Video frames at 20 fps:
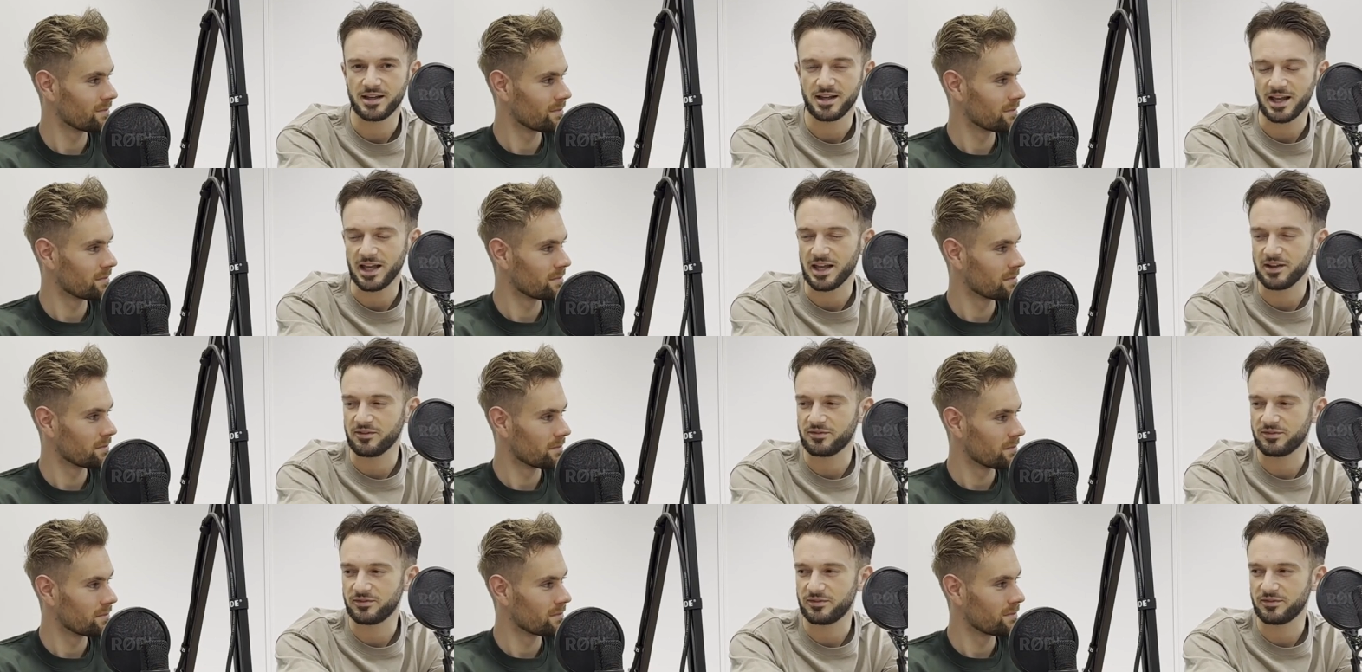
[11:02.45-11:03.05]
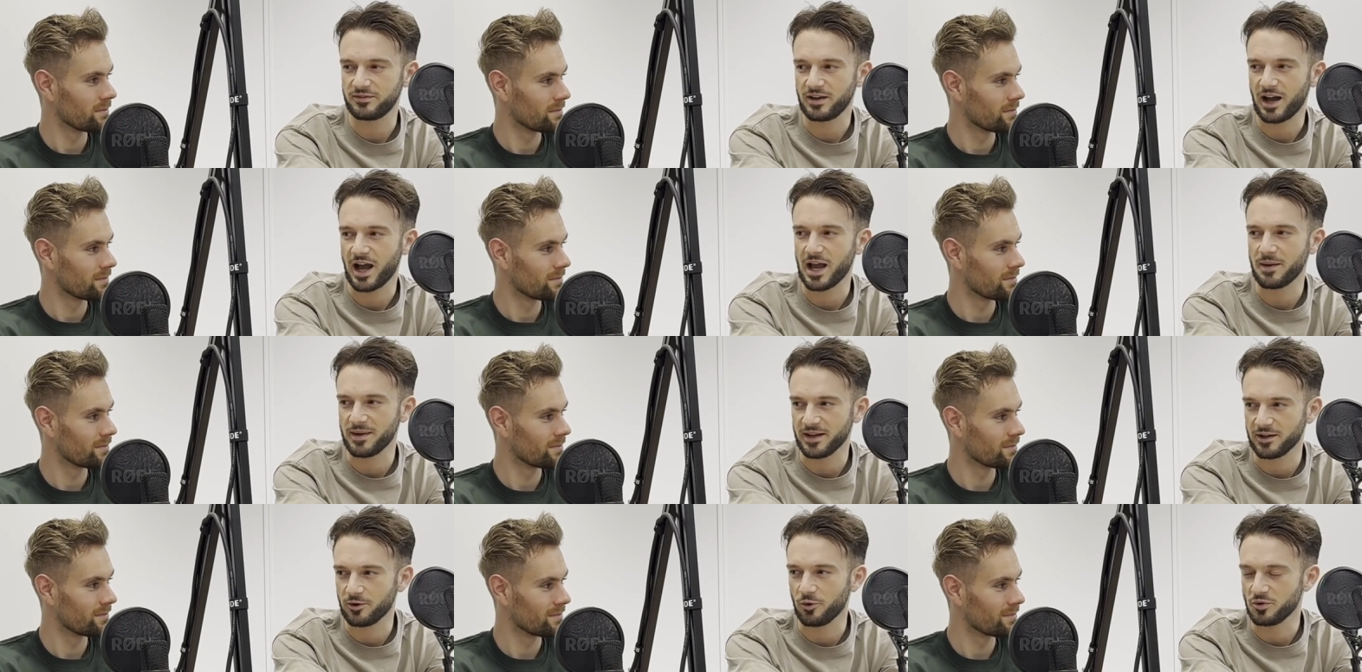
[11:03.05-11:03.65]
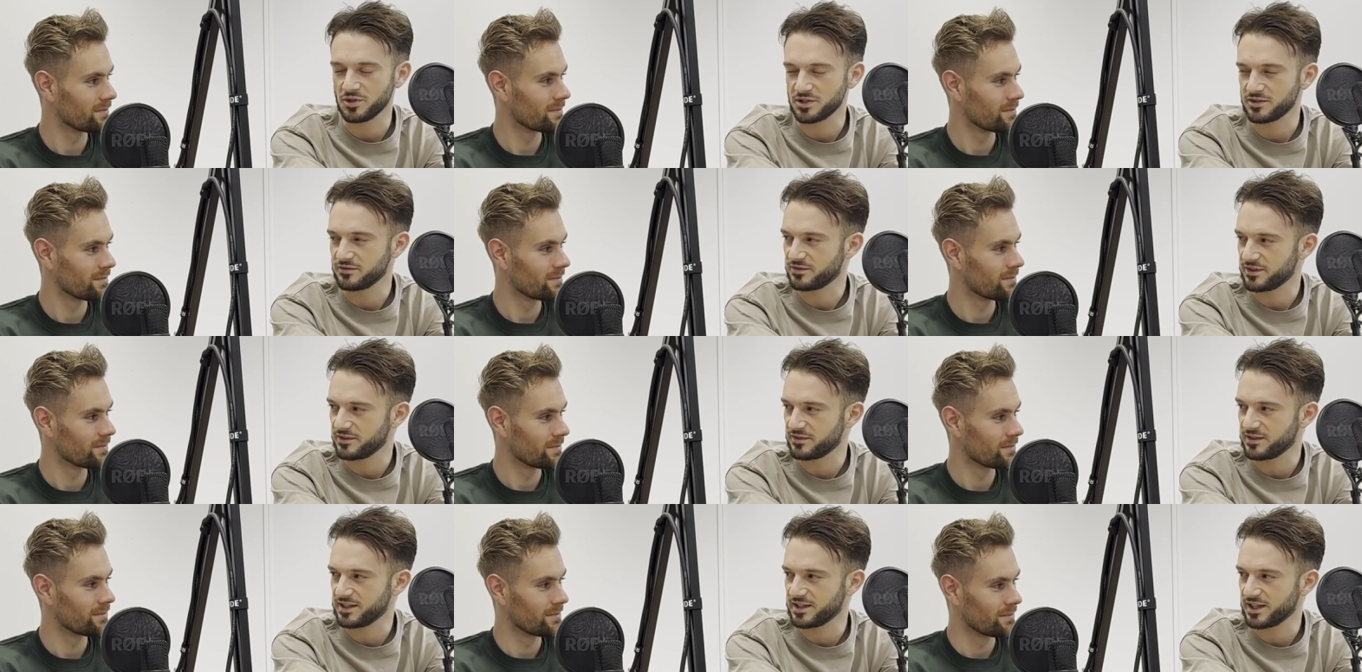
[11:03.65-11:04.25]
Speaker 1: if I make
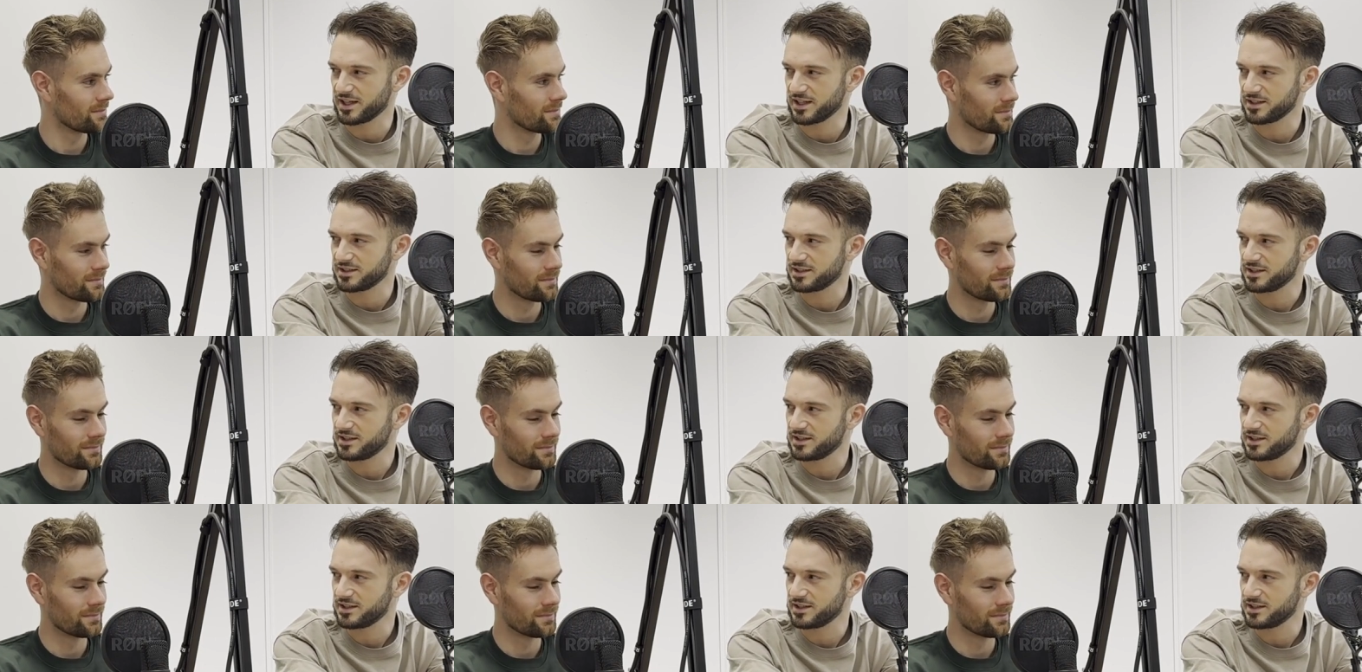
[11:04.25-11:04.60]
150k.